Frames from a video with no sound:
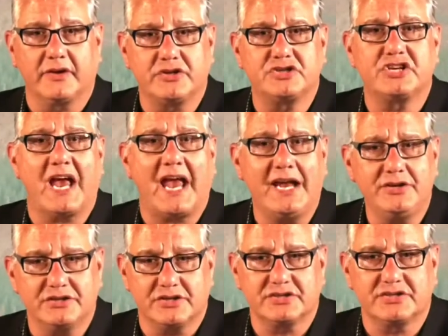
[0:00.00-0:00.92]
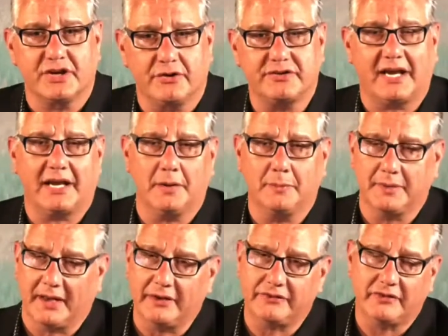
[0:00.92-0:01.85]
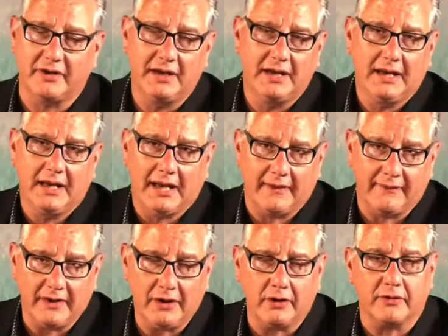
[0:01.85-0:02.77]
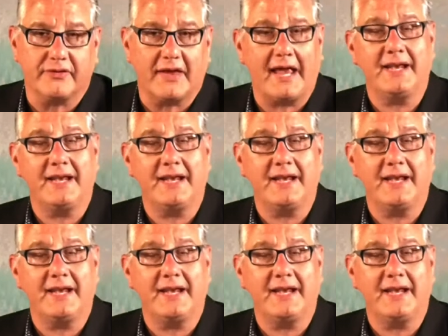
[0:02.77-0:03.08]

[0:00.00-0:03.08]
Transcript: the changes that are taking place in the earth.